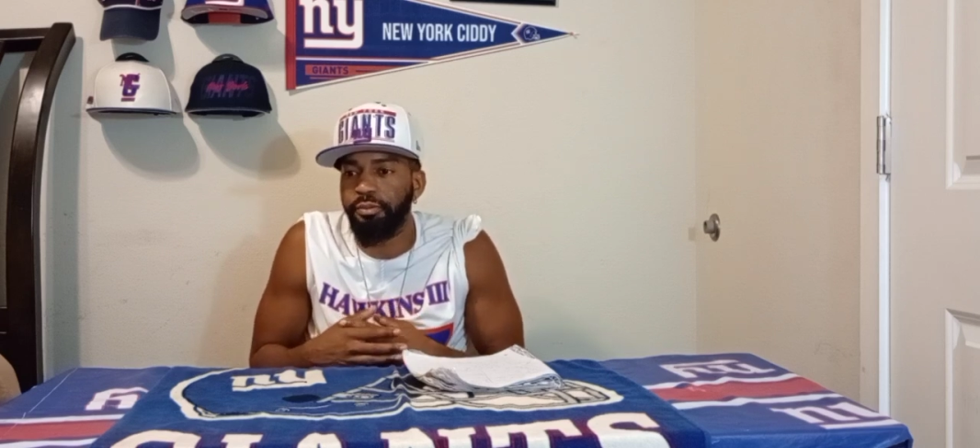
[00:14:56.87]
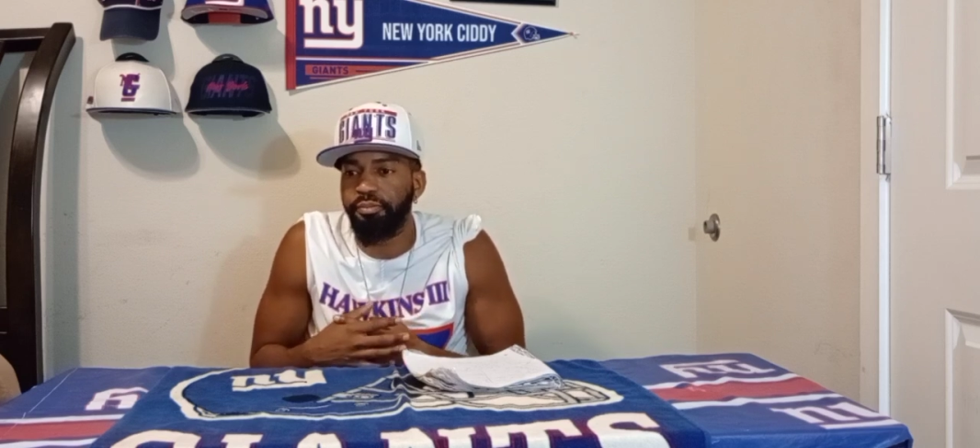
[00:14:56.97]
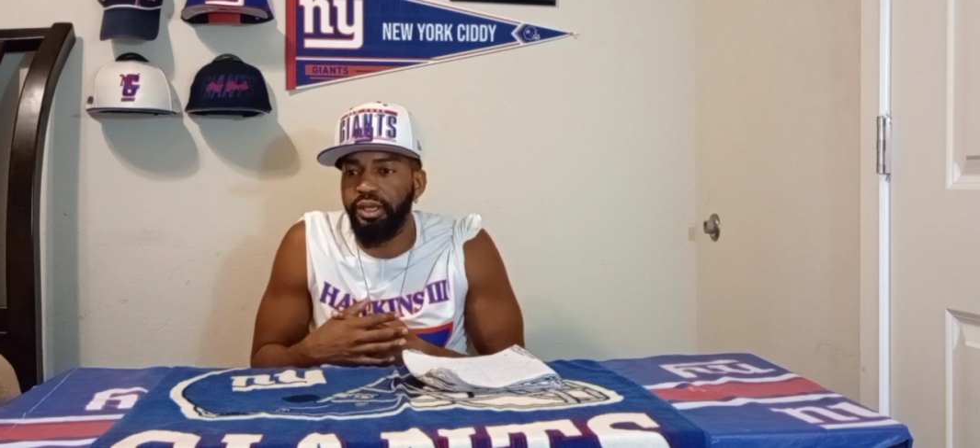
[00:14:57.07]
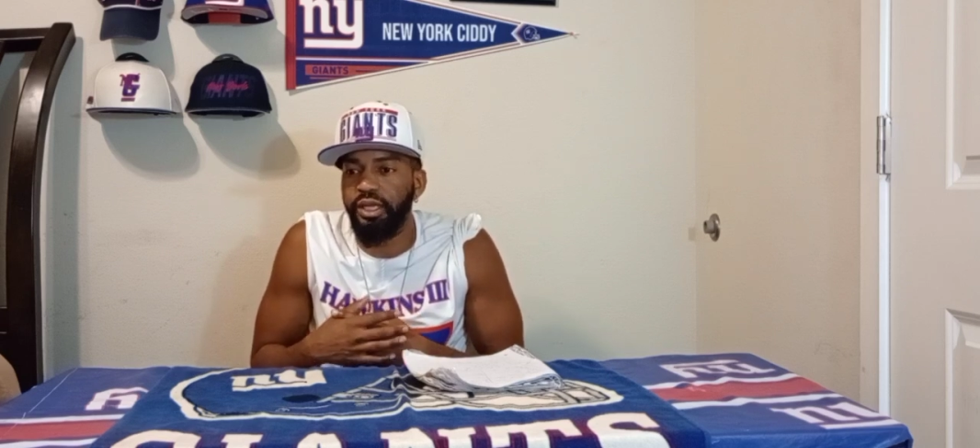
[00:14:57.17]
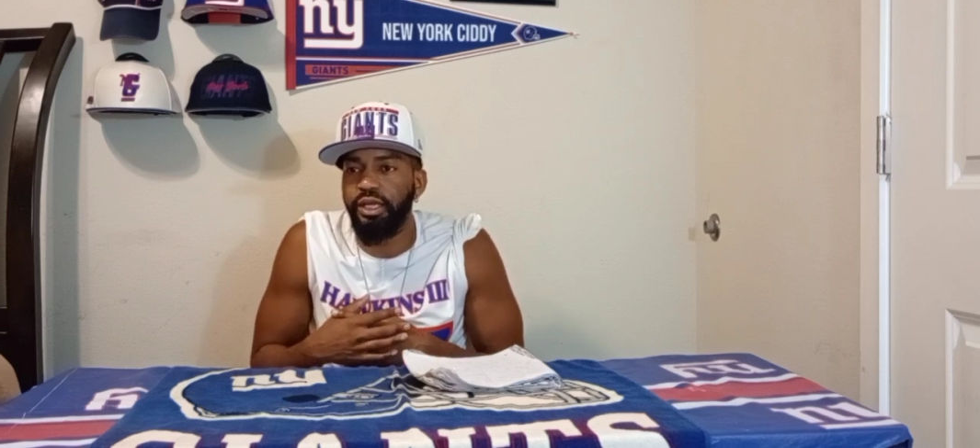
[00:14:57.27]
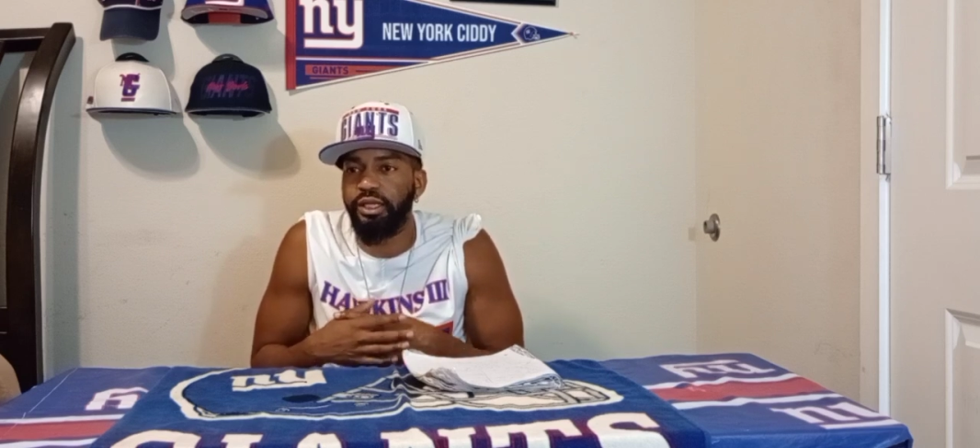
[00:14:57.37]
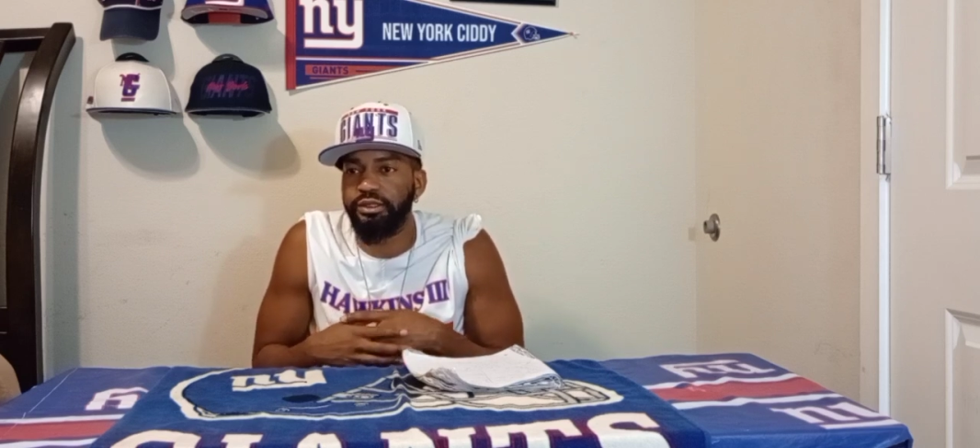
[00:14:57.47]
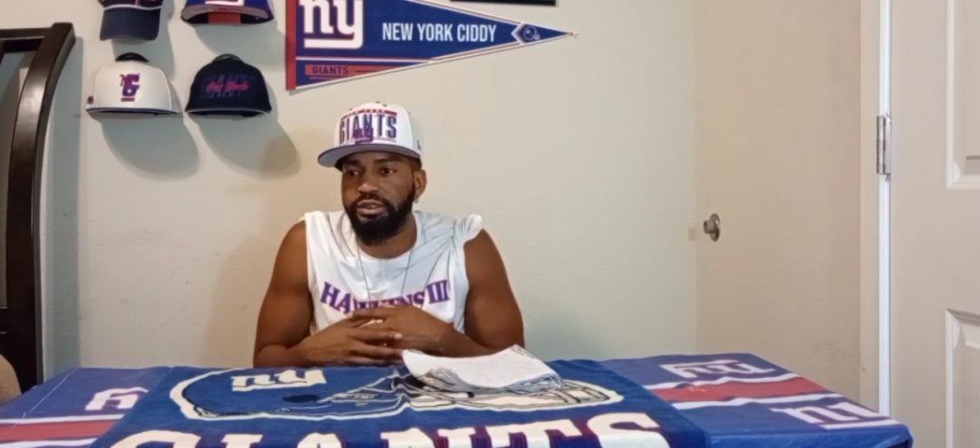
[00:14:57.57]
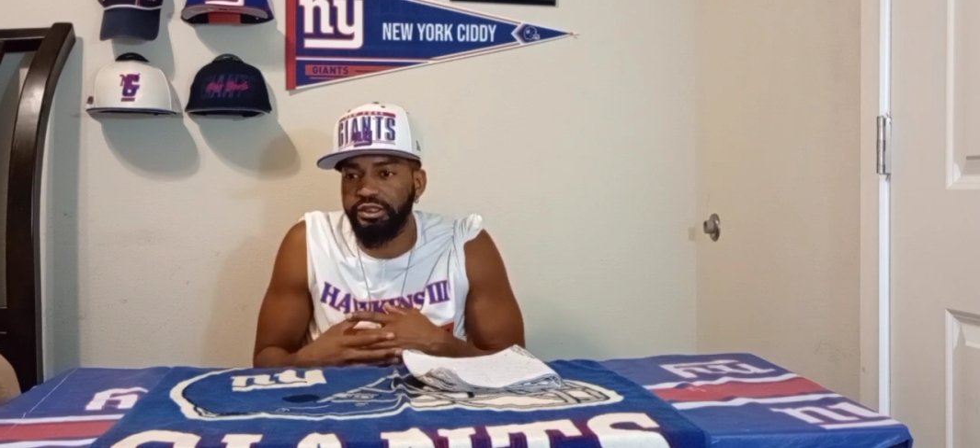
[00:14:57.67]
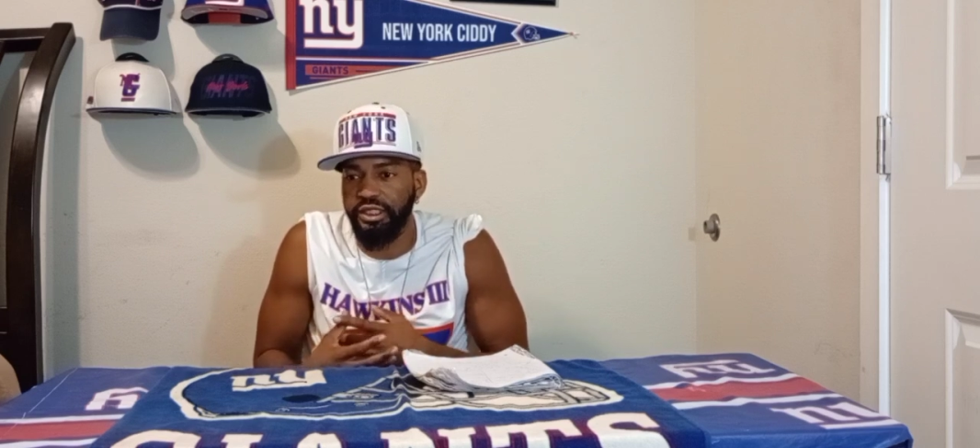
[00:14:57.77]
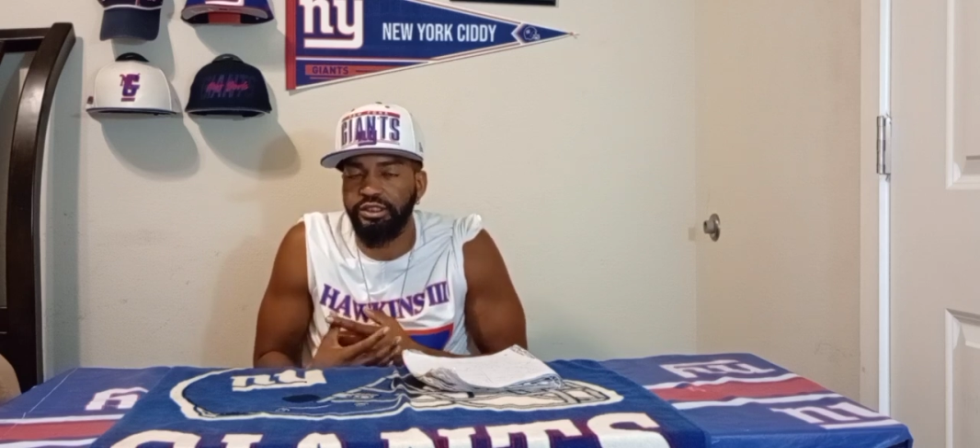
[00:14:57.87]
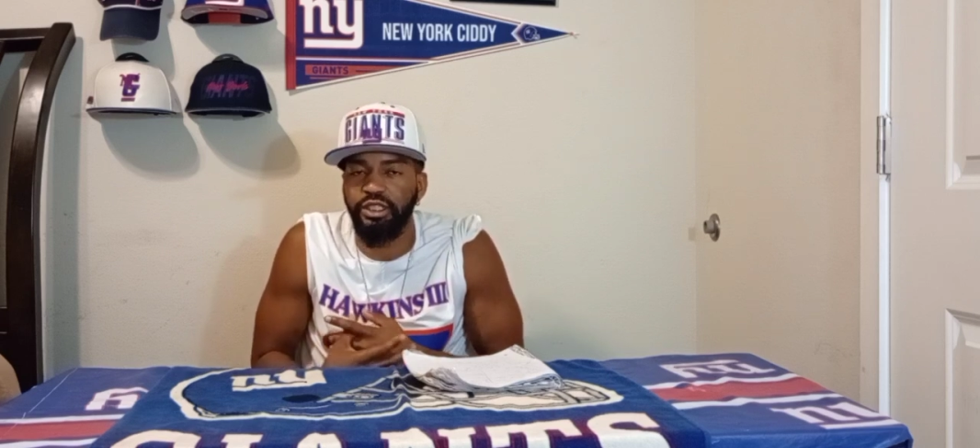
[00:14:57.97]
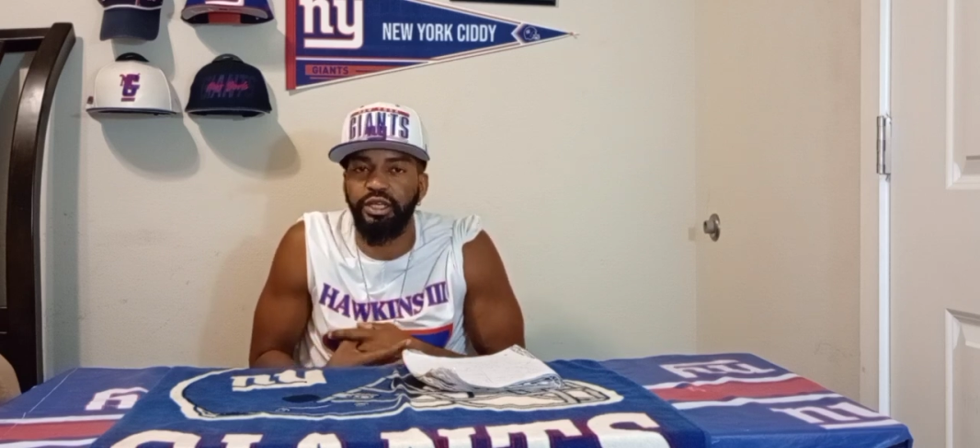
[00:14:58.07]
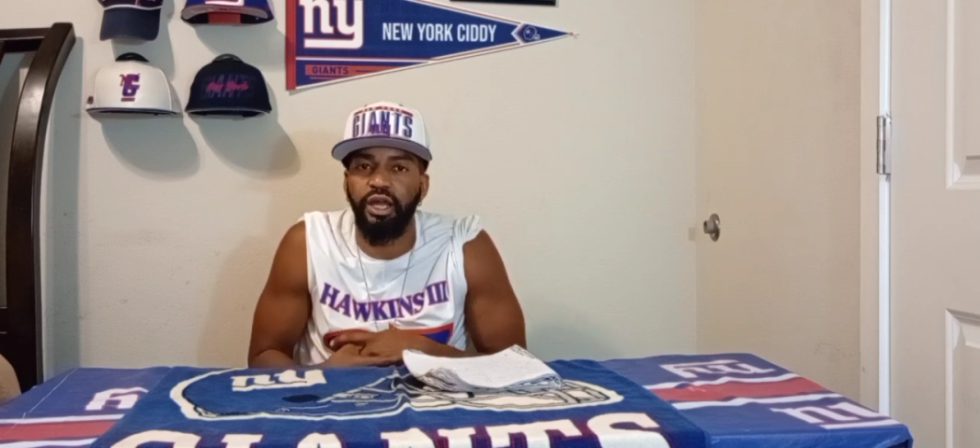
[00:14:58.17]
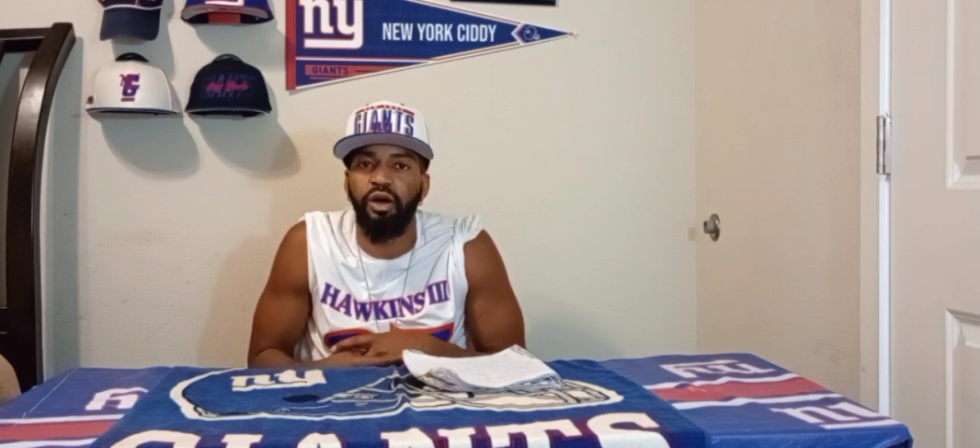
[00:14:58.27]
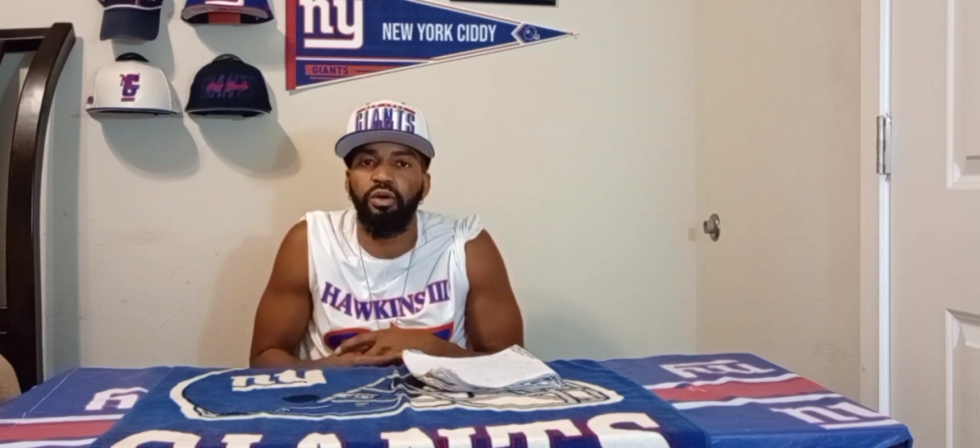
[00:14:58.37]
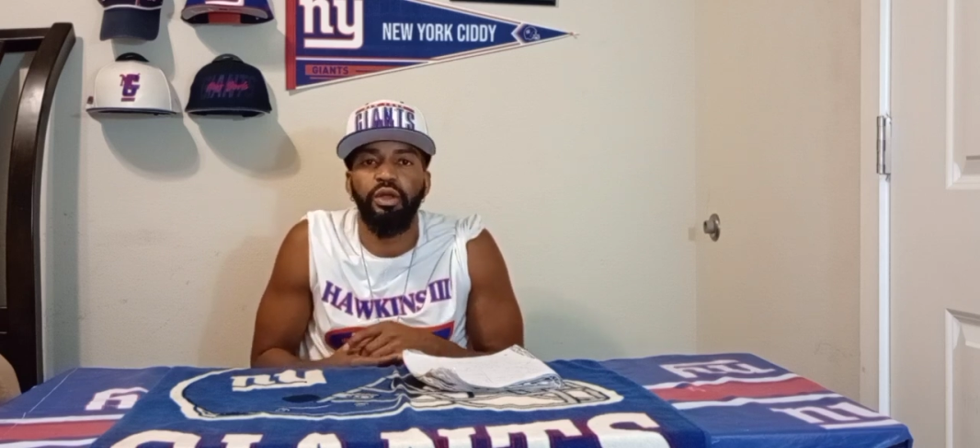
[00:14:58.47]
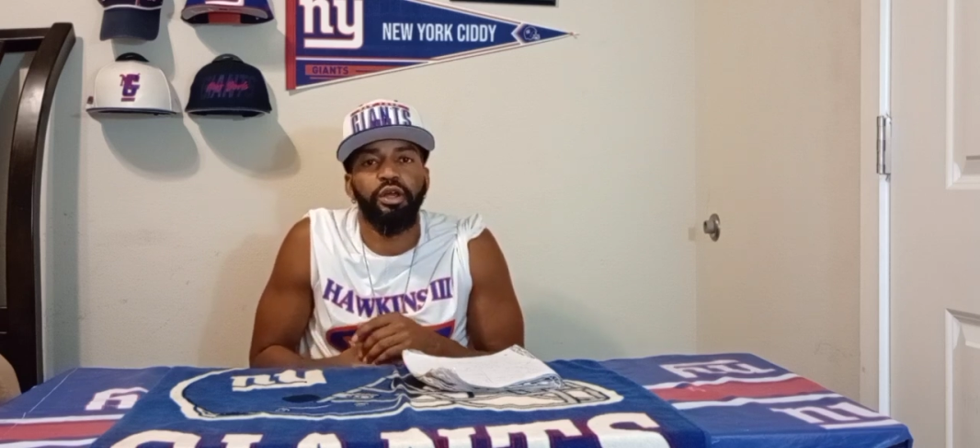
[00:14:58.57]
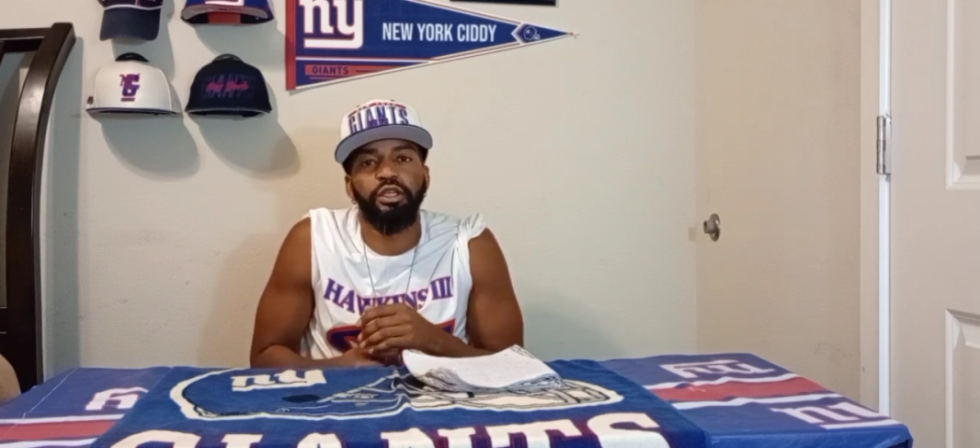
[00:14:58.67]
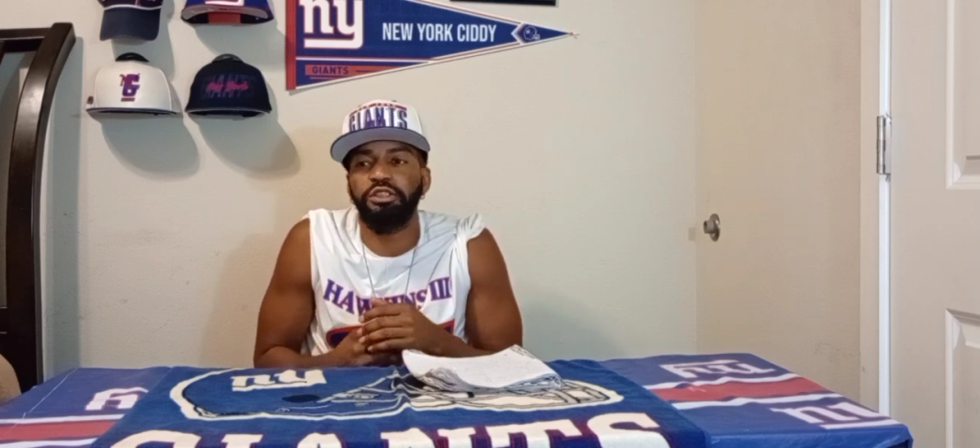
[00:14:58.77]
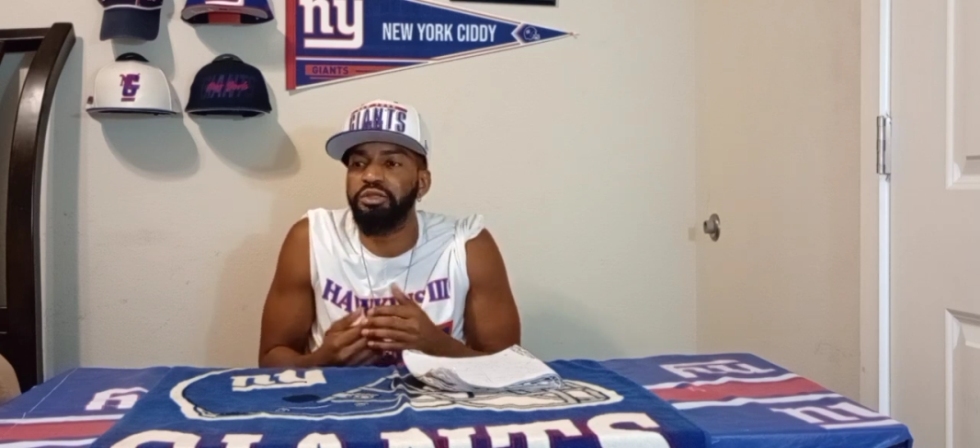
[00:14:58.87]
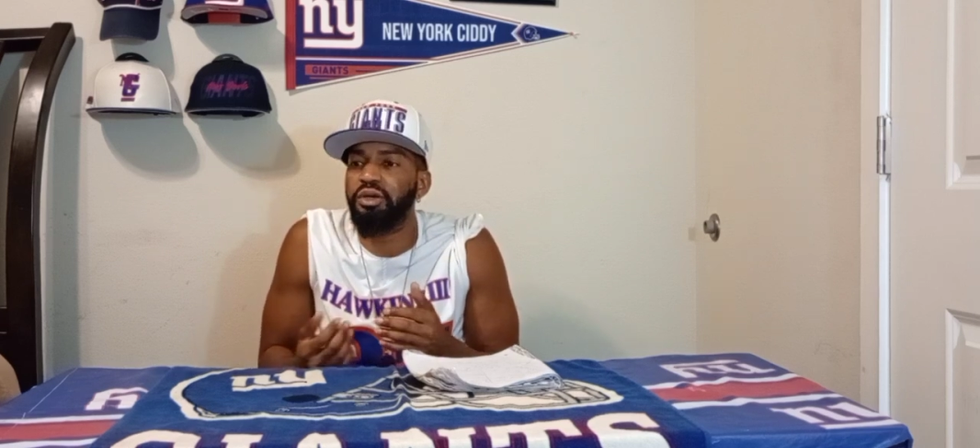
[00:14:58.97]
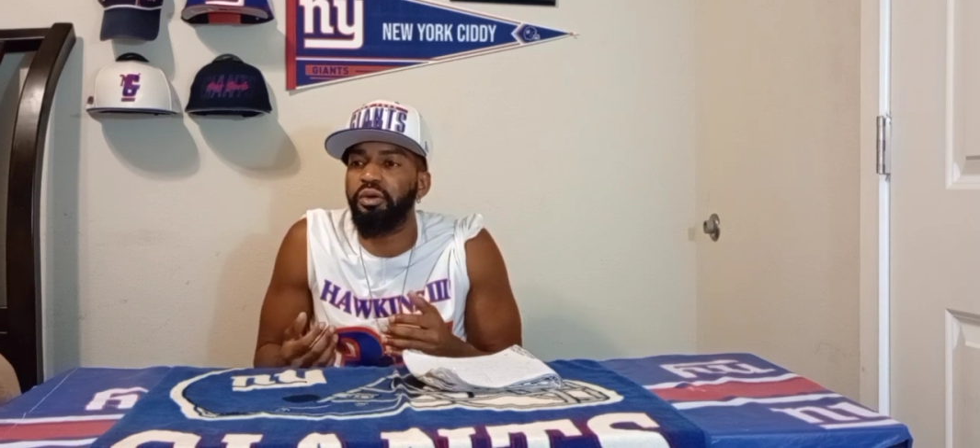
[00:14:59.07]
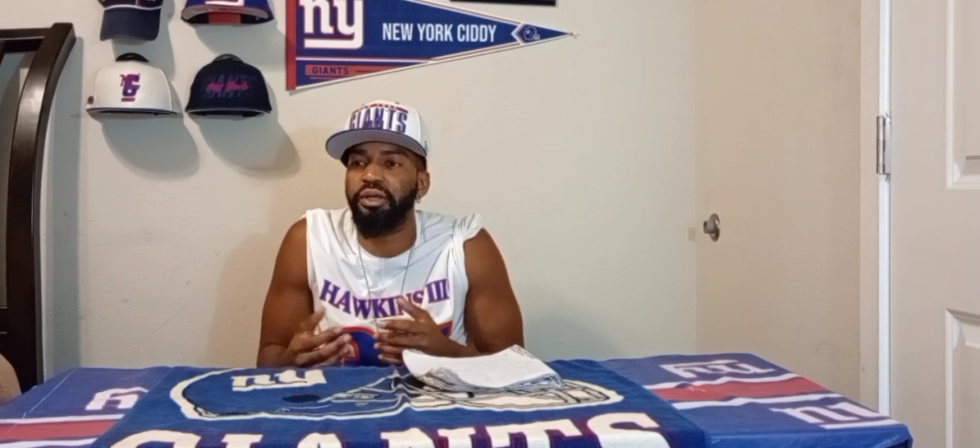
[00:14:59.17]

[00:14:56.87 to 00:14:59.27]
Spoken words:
be consistent now. Because, you know, I